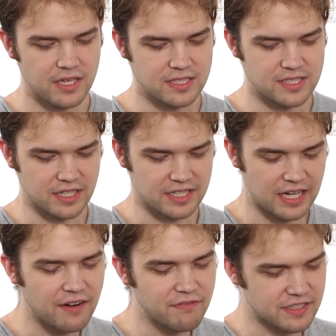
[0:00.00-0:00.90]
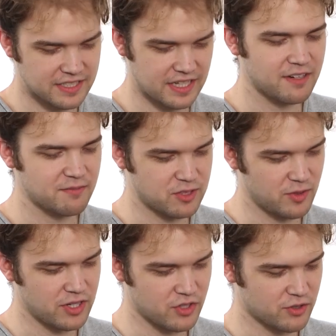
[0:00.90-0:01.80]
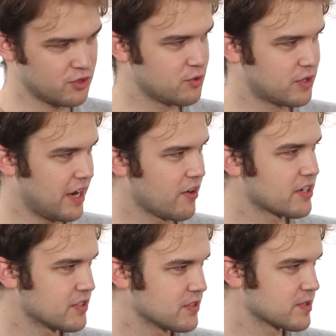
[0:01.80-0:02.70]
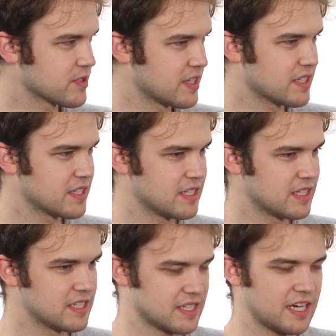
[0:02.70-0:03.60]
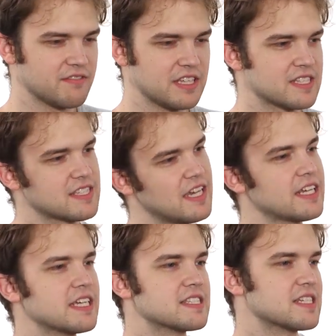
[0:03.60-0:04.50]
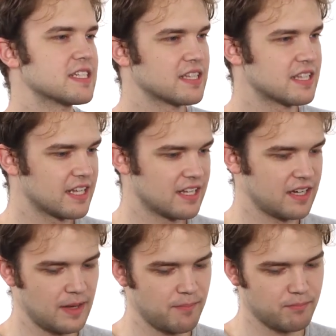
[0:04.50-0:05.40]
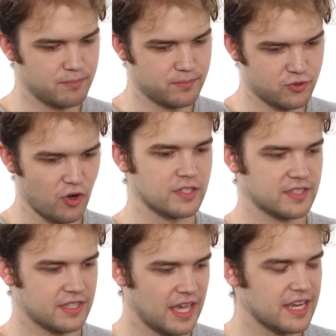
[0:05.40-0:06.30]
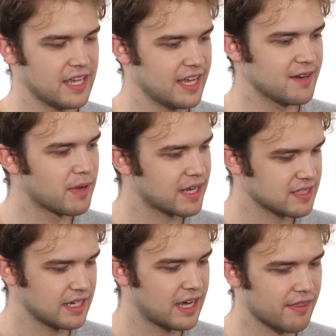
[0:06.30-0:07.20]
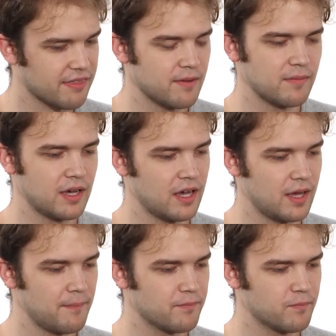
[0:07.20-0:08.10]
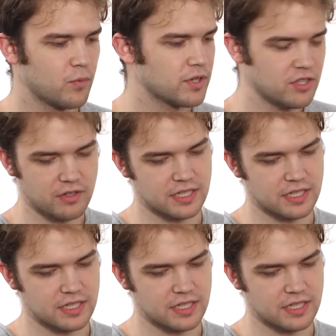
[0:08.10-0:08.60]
it's a conflict kind of between your two characters that is kind of the inciting incident that um, draws Kate Kane back to Gotham. Um, what can